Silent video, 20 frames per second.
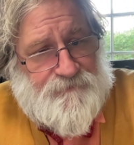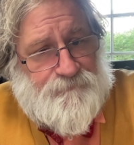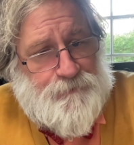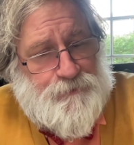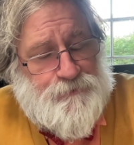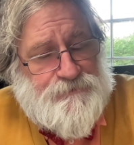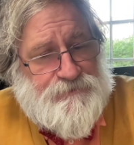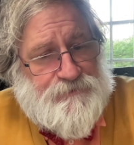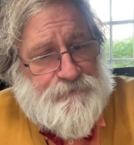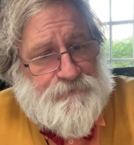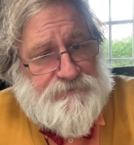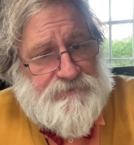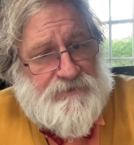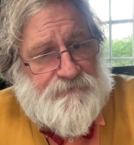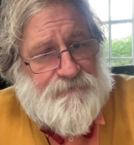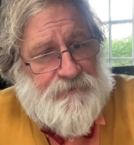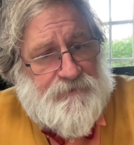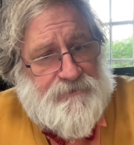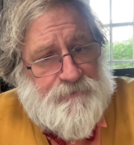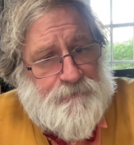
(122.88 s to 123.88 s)
musicals, I
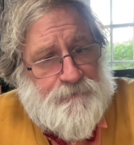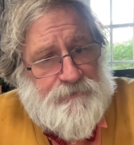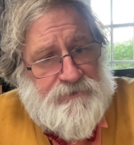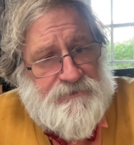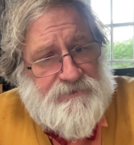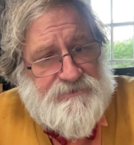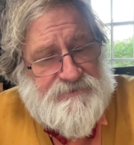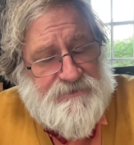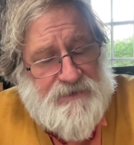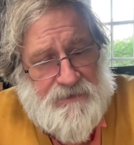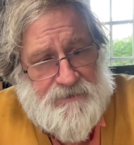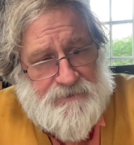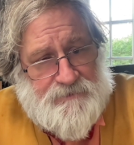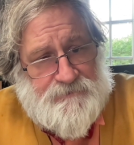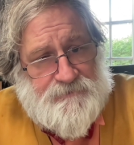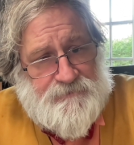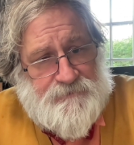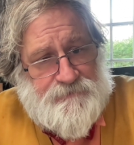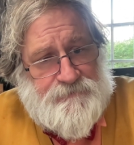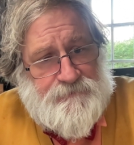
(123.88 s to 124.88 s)
find it really
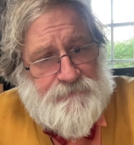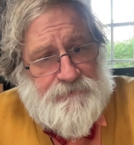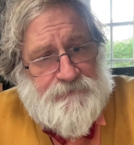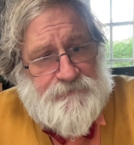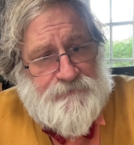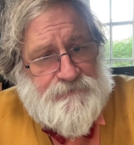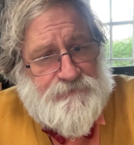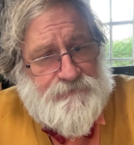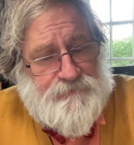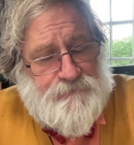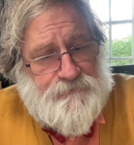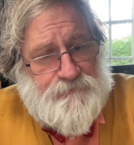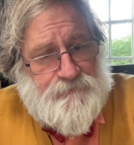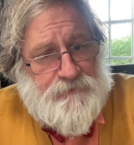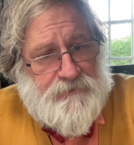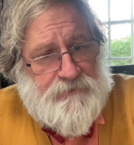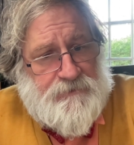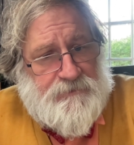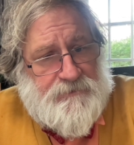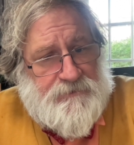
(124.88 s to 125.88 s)
sad that you go to
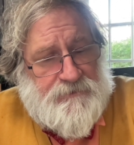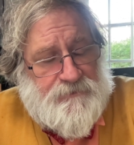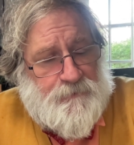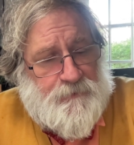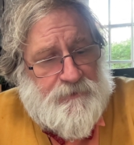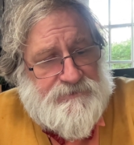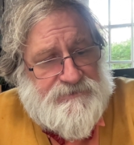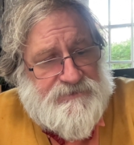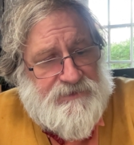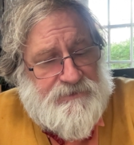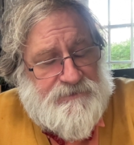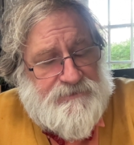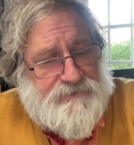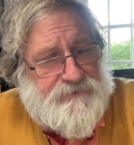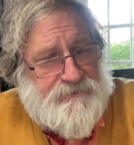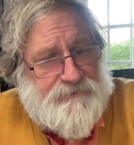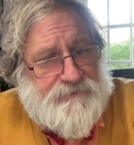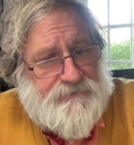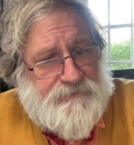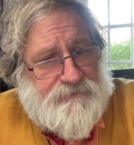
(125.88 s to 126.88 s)
the West End
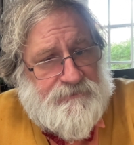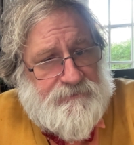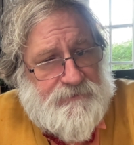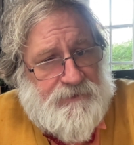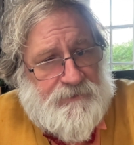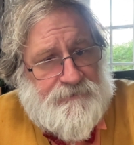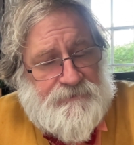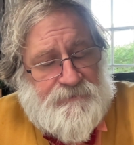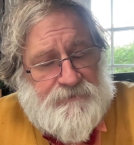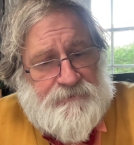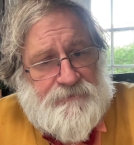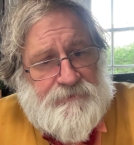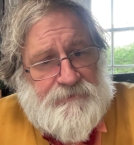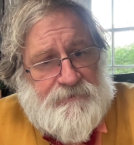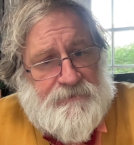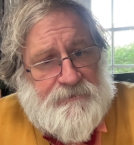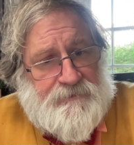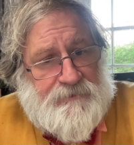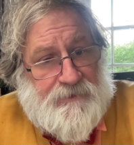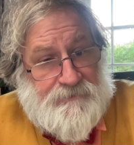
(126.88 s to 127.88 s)
in London
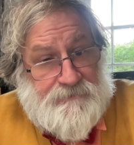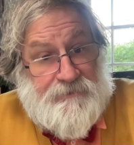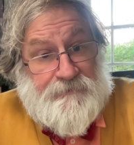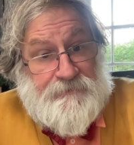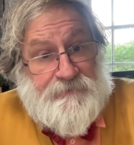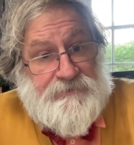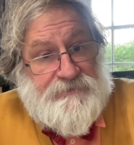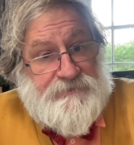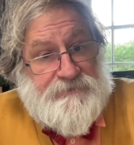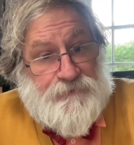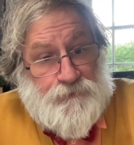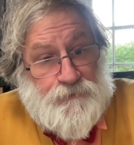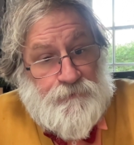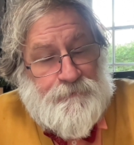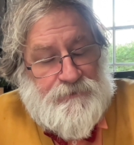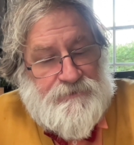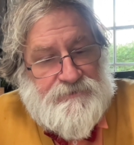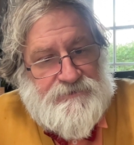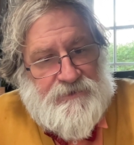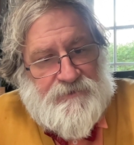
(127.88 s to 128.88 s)
and there is
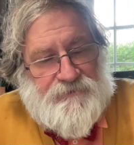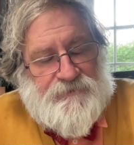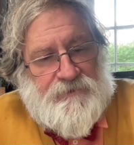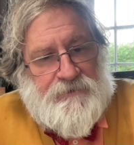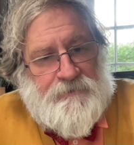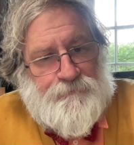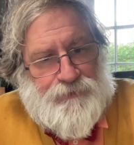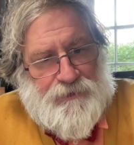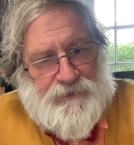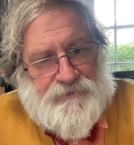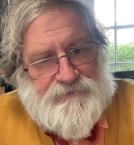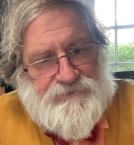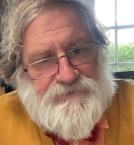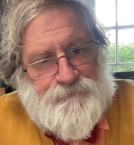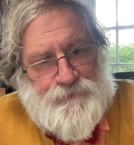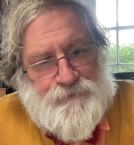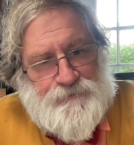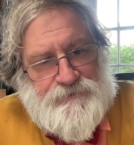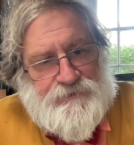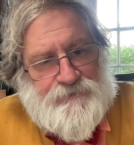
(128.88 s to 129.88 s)
almost nothing but
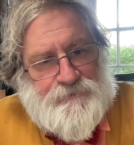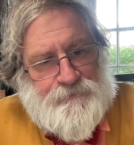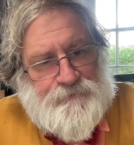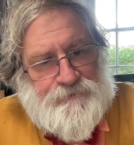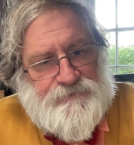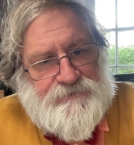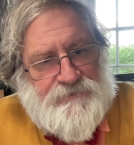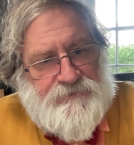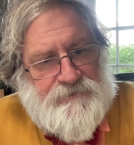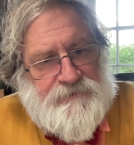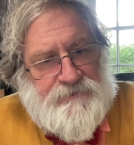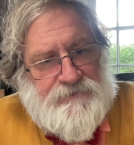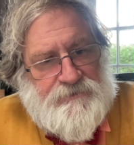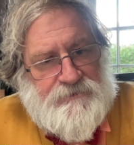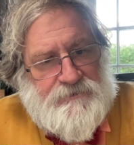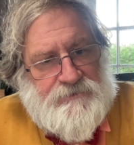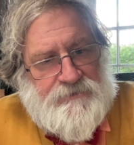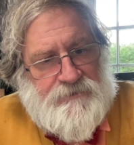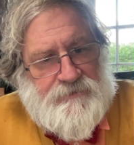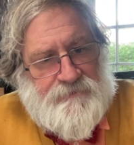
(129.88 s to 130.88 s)
musicals
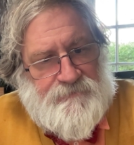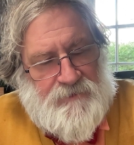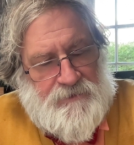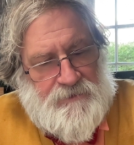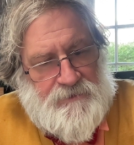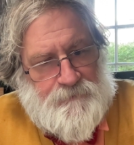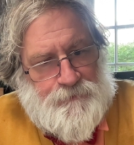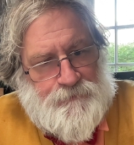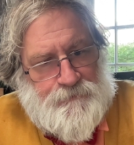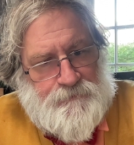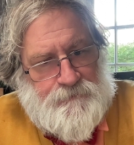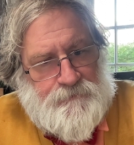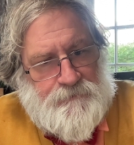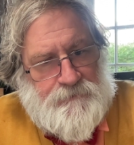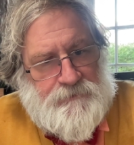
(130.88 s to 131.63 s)
available